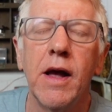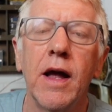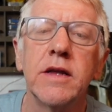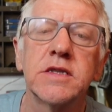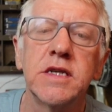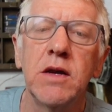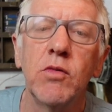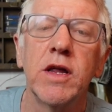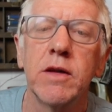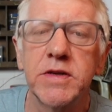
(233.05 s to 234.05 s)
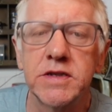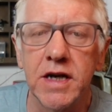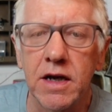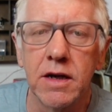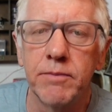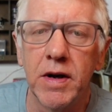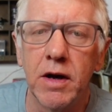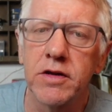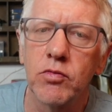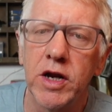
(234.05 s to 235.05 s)
and see where the particular
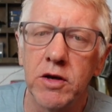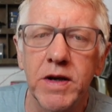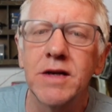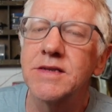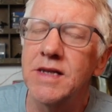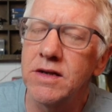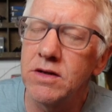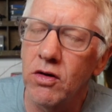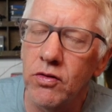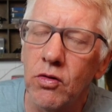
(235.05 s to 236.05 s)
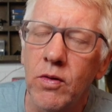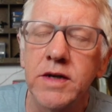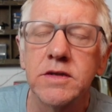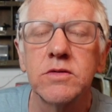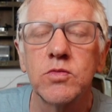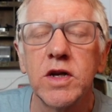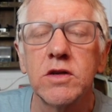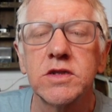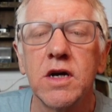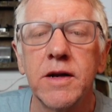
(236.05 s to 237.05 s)
path went because they're not always as
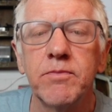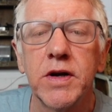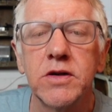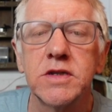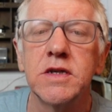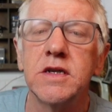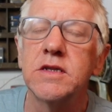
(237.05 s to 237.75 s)
well signposted,